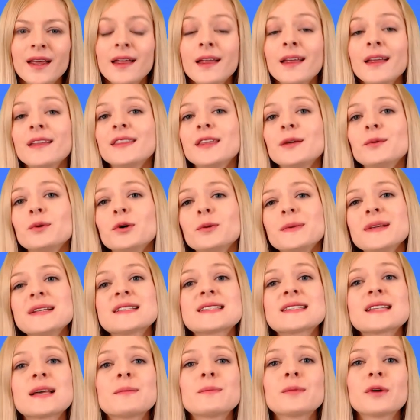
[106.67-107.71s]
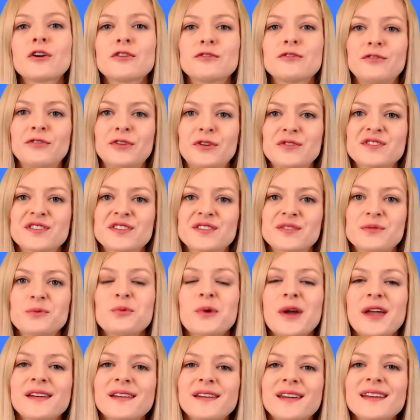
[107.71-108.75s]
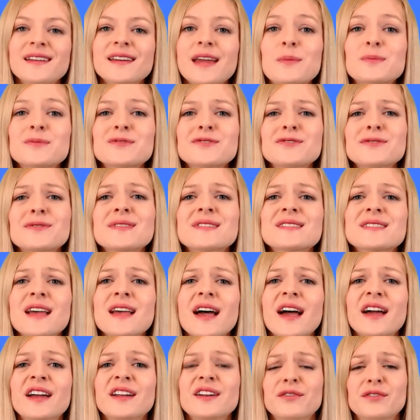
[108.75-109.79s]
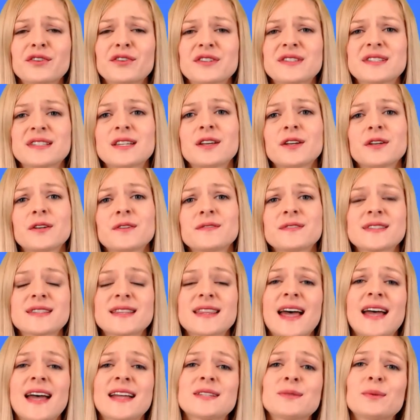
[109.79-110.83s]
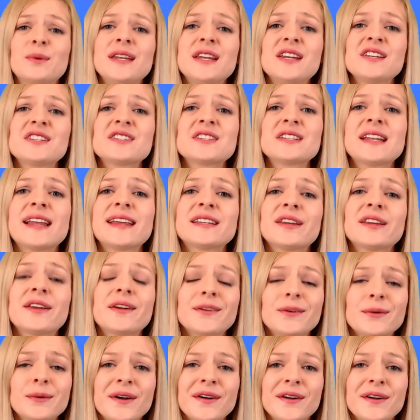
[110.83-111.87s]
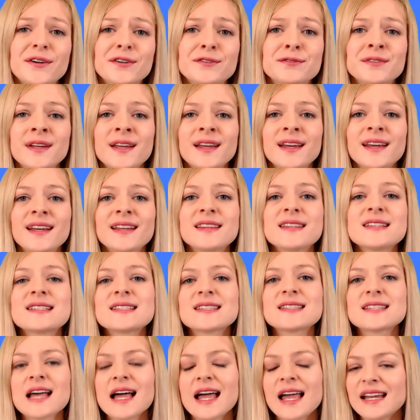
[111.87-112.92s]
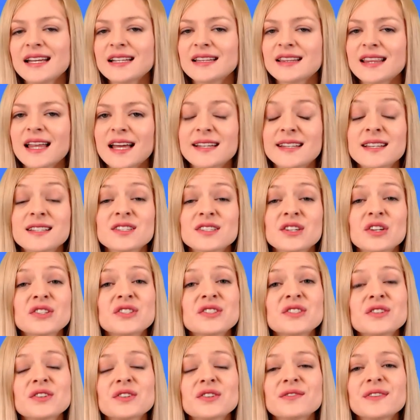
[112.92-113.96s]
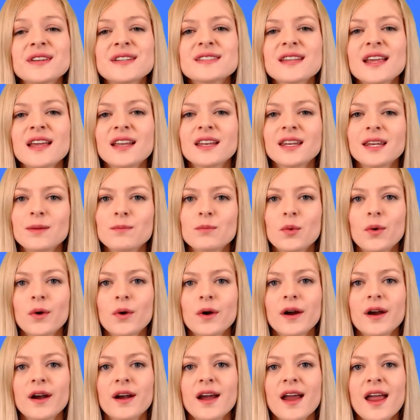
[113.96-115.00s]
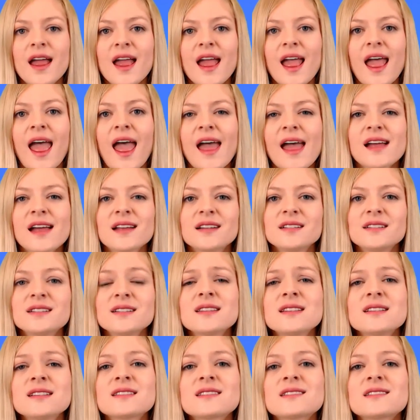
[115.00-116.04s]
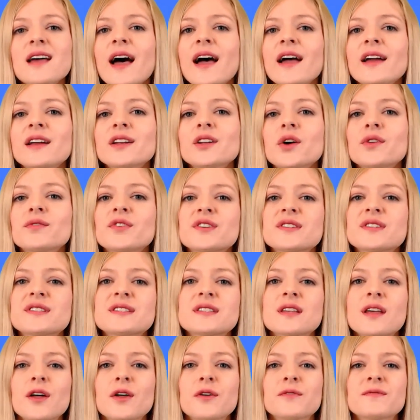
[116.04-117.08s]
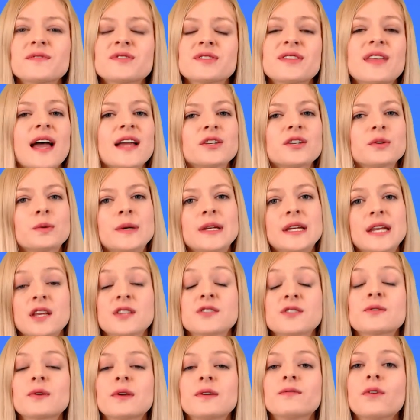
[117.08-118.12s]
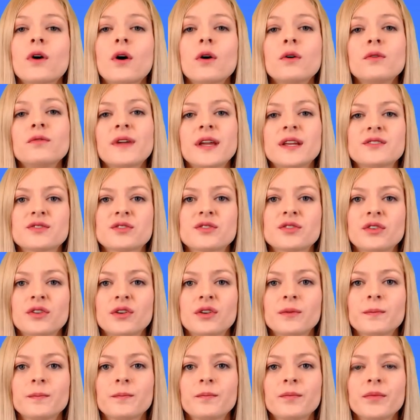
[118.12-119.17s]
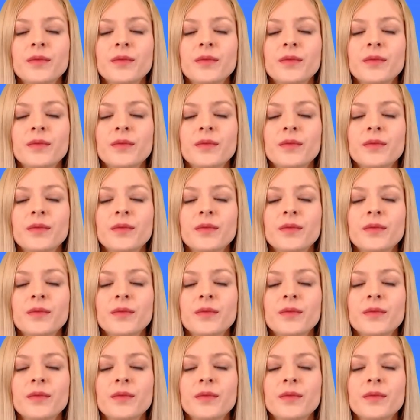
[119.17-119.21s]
There will be some confusion when it comes to the side of ourselves that we need to let go of, the side that does not serve us anymore, and the side of ourselves that we need to evolve into.